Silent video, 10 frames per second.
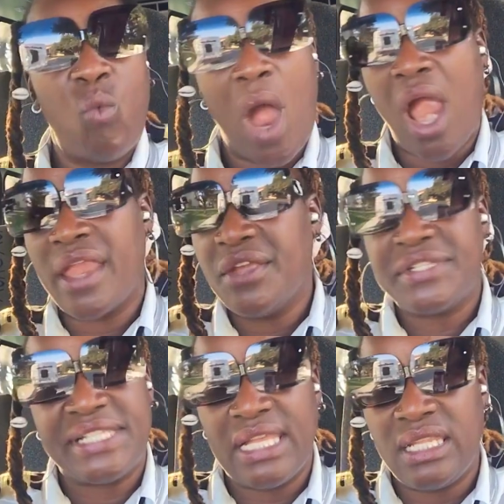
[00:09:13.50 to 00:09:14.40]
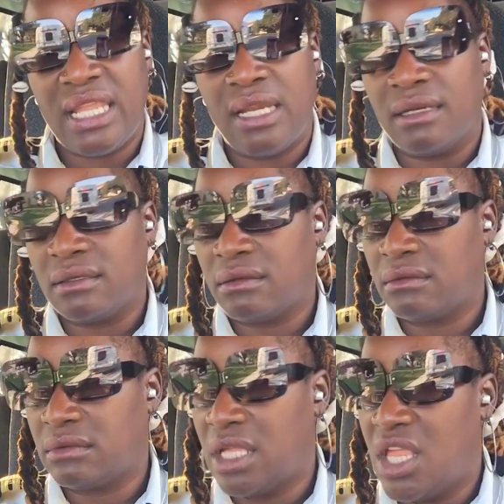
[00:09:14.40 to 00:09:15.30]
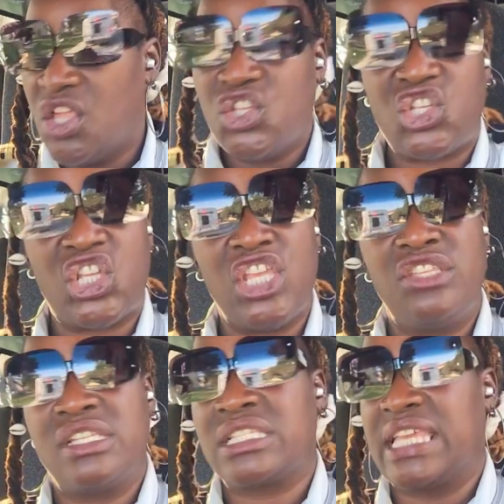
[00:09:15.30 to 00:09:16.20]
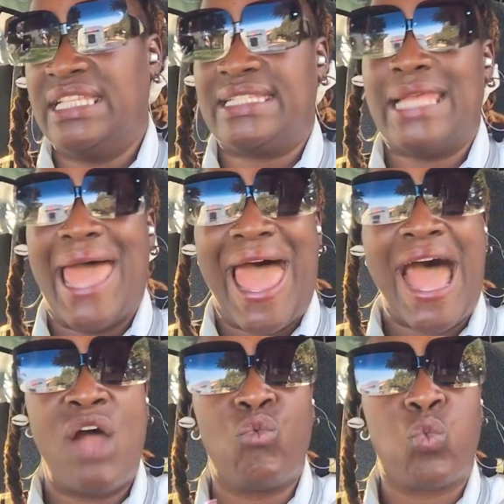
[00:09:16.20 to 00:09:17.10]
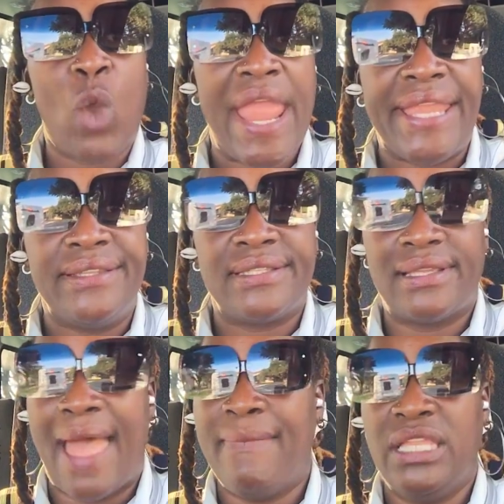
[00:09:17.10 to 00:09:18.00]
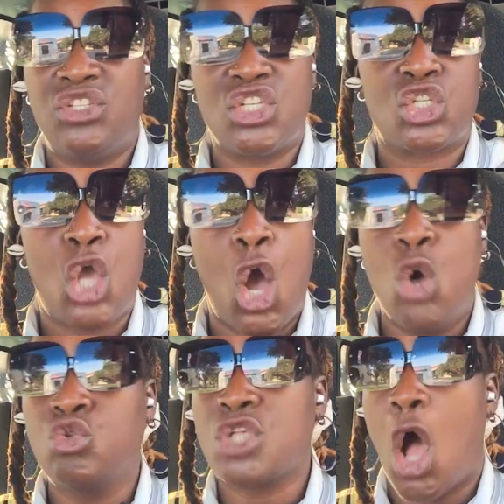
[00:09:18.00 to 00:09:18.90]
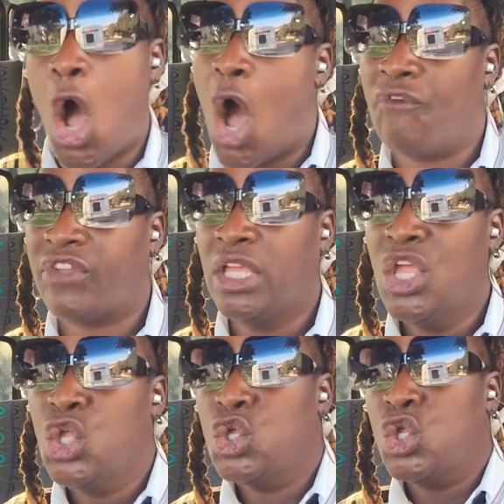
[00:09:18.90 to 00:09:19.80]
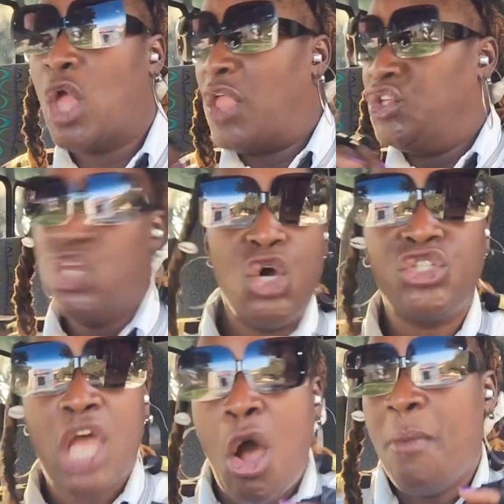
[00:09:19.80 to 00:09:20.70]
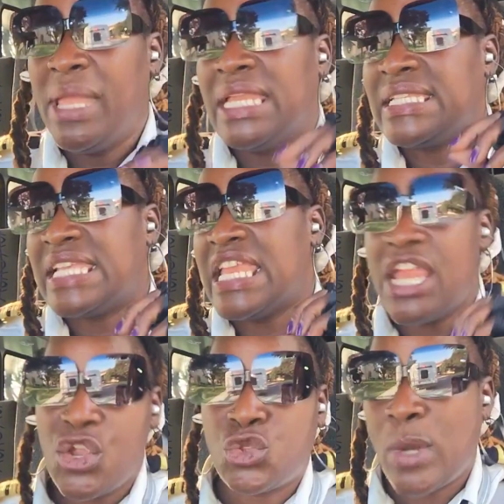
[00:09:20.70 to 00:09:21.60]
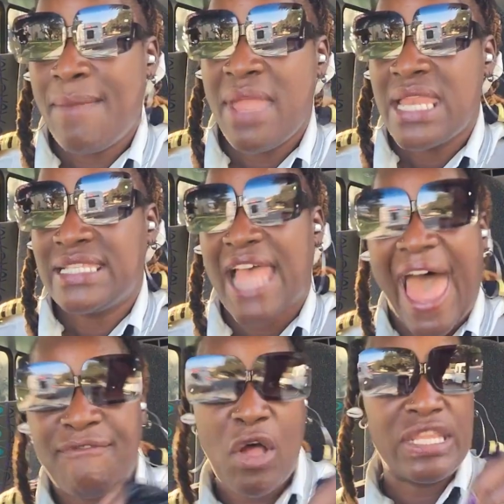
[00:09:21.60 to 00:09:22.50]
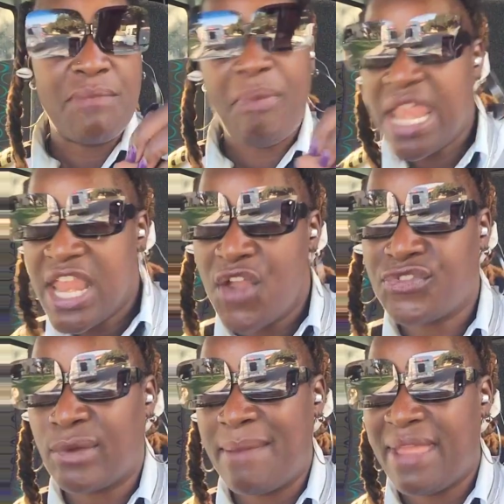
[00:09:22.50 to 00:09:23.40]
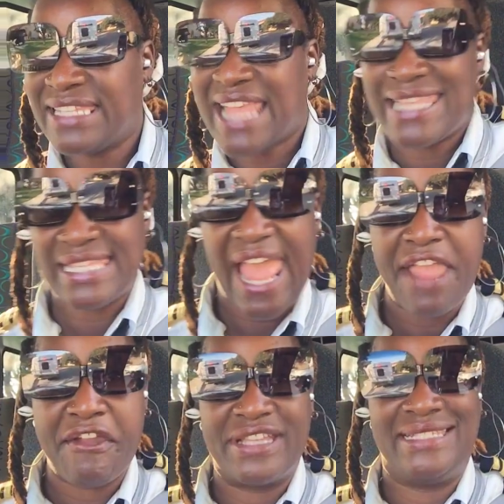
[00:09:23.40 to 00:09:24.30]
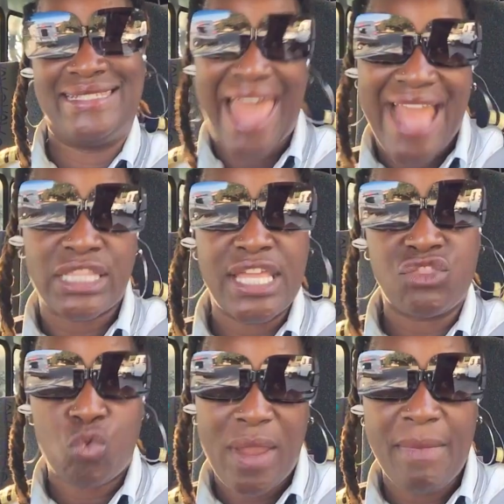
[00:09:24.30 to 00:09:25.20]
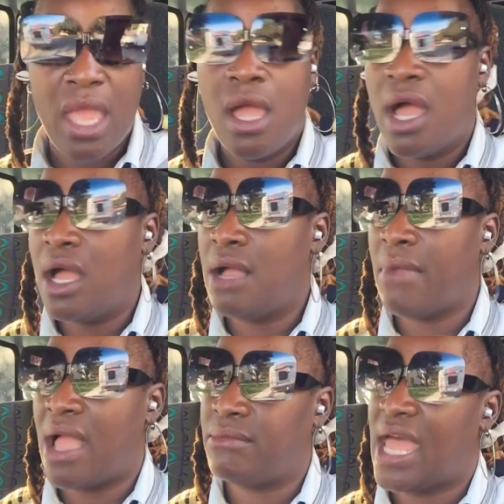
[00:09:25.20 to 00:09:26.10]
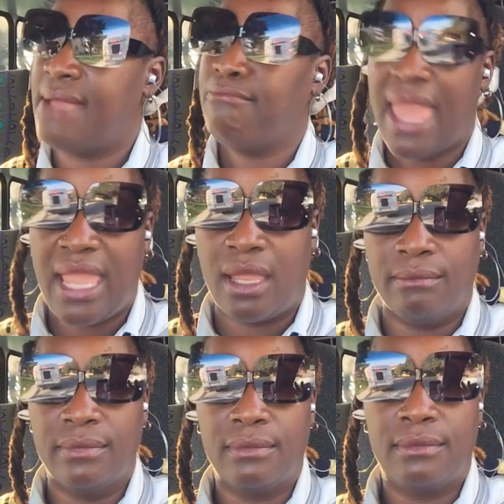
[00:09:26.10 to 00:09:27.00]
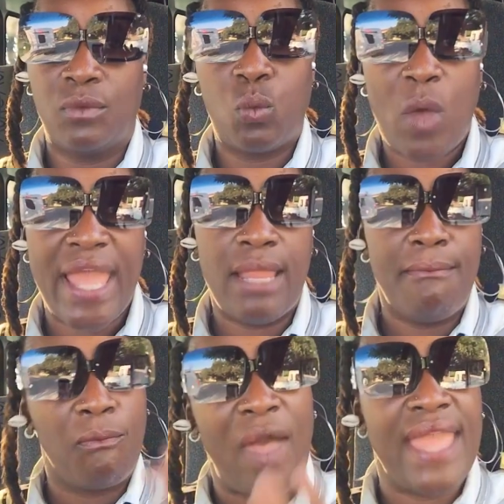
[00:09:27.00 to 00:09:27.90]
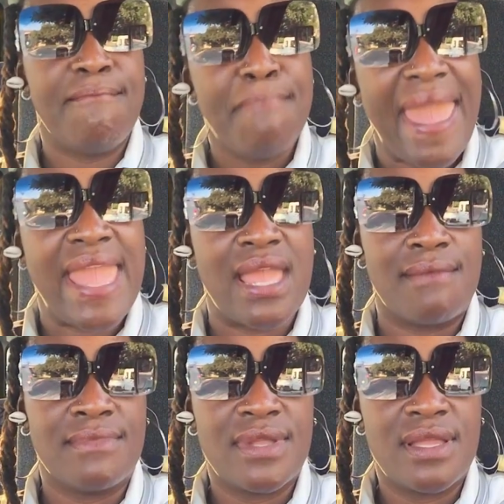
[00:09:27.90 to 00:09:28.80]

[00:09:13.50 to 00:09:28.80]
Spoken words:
Why are you sitting there? She just gets irate. I mean, just goes off. You told me to sit here 3 minutes. I've only been here 3 minutes. I sat here exactly three. I'm like, ma'am, wait, ma'am.